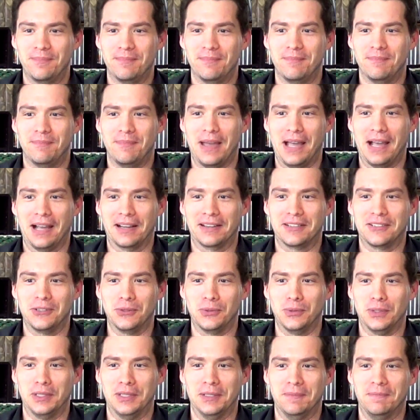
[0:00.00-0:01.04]
back
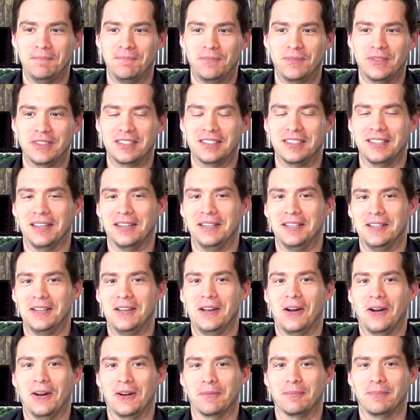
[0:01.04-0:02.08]
to a steady
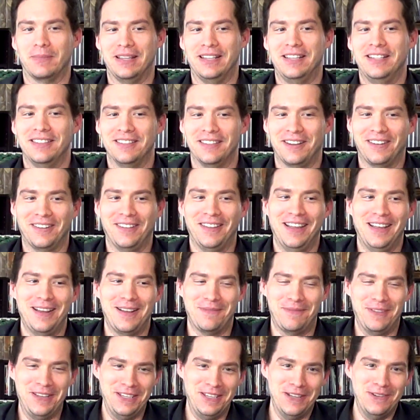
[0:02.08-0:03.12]
heartbeat, and they're
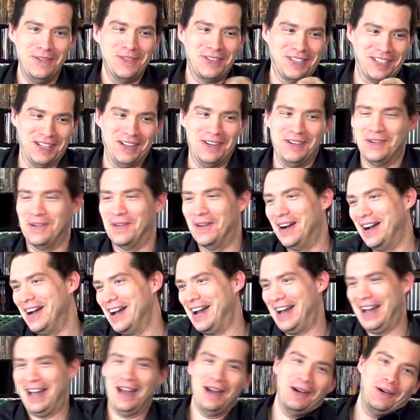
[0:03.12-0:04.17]
like, "You two
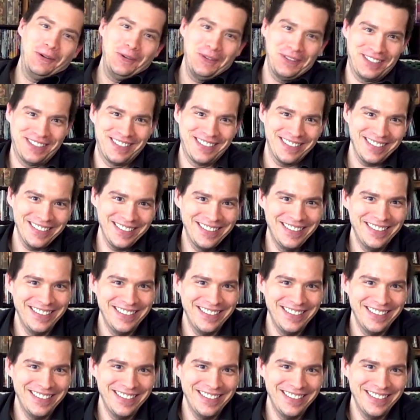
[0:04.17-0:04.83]
out."